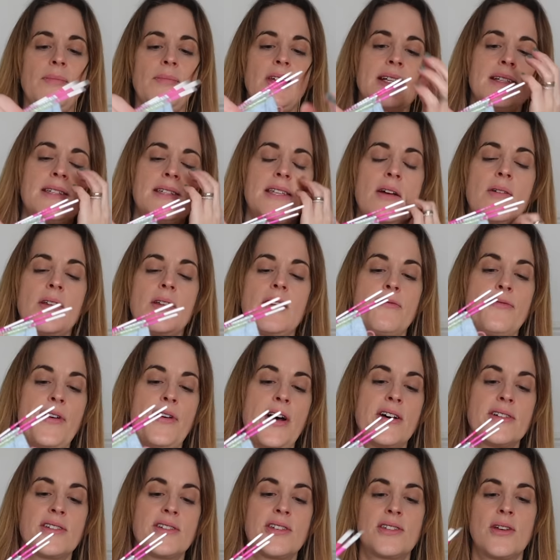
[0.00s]
So the
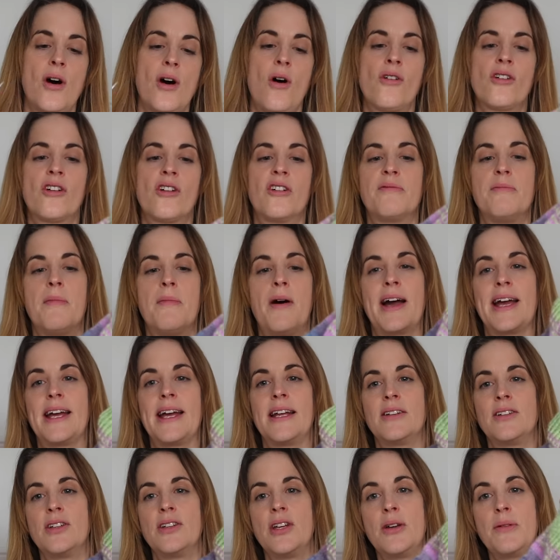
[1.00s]
first sock of my
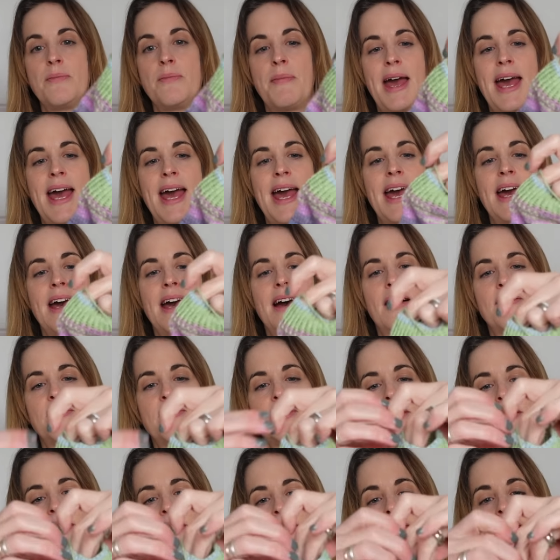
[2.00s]
new pair, I've
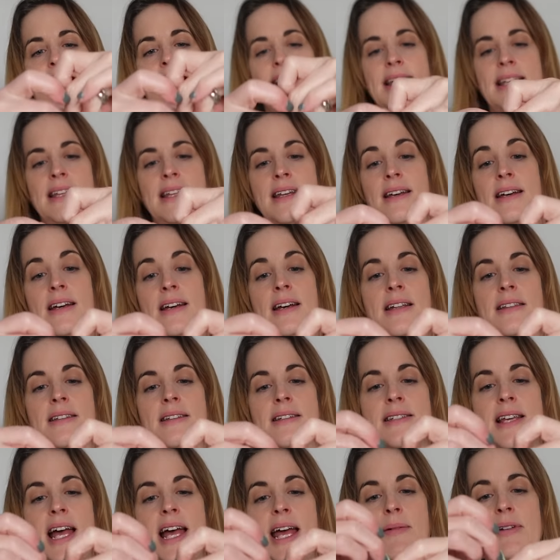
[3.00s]
done exactly the
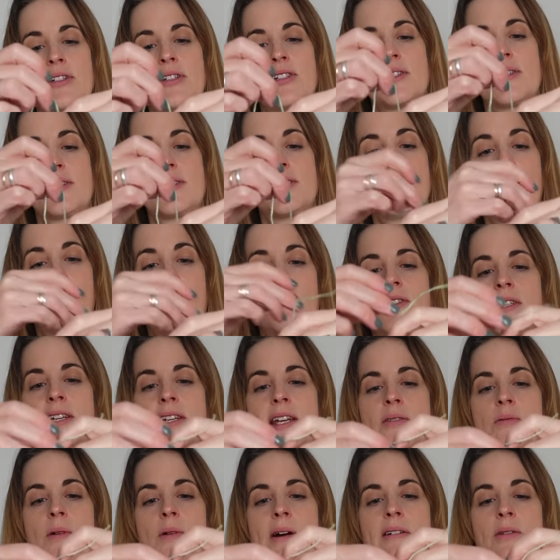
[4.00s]
same. I just
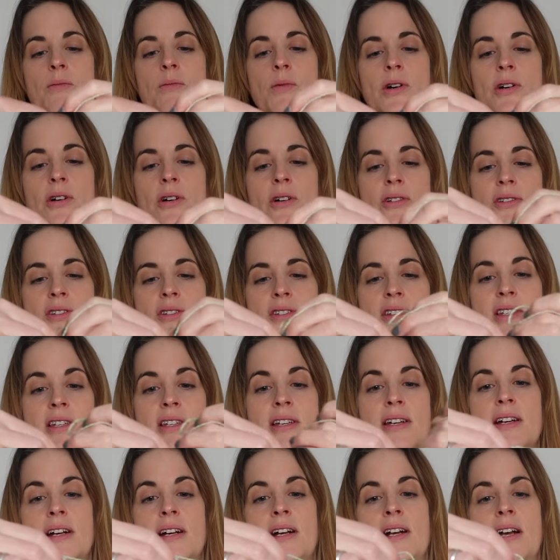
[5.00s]
started where I was.
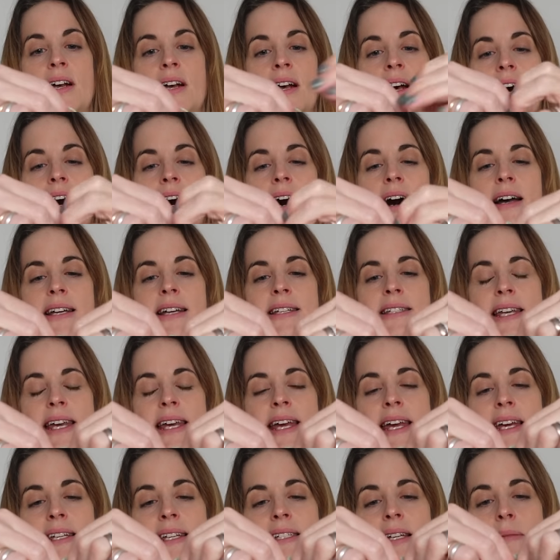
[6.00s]
I
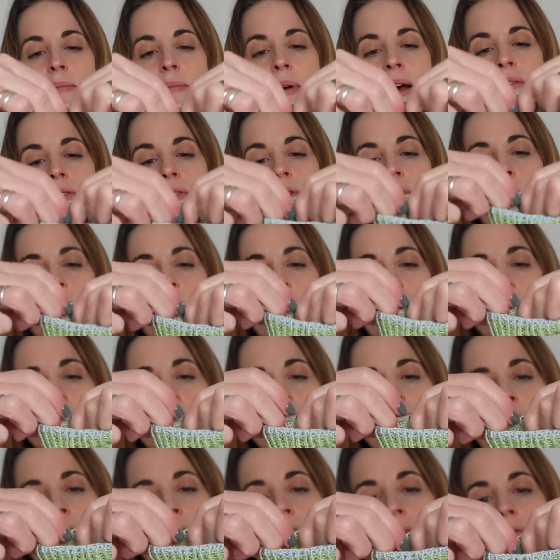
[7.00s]
did about 12
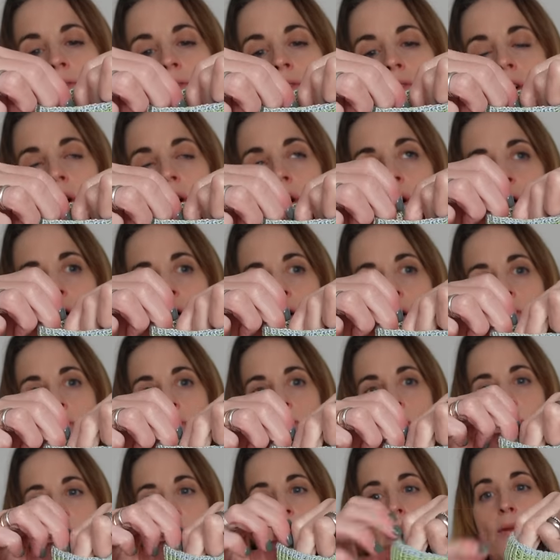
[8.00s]
rounds of
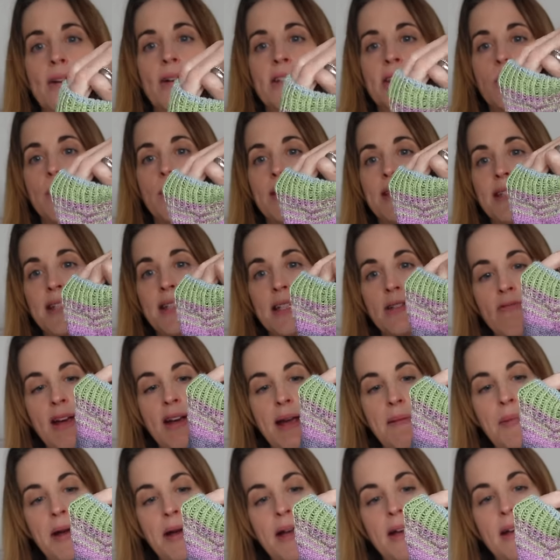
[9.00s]
1x1 twisted
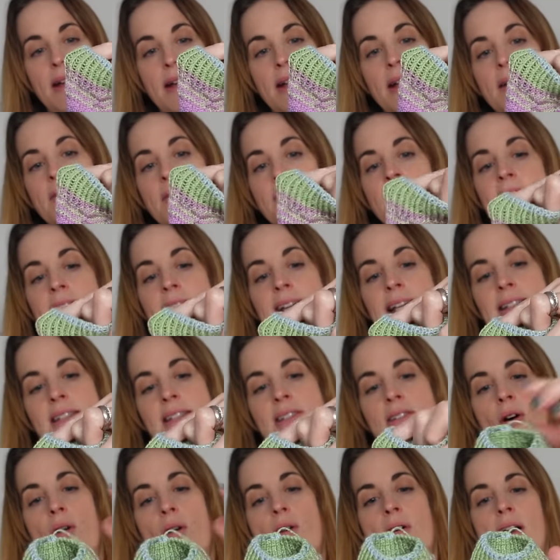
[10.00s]
rib vanilla
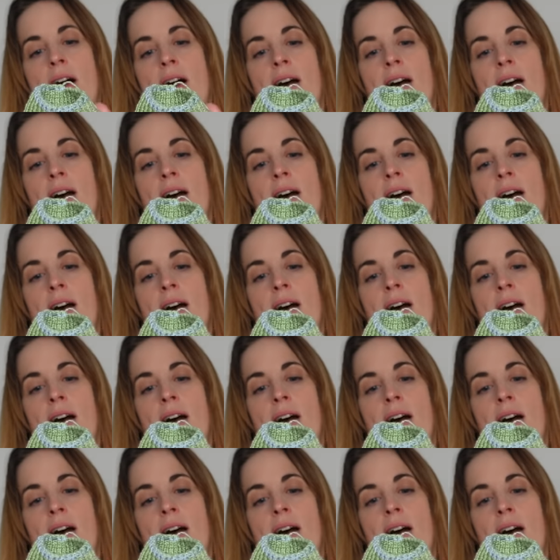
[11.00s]
sock.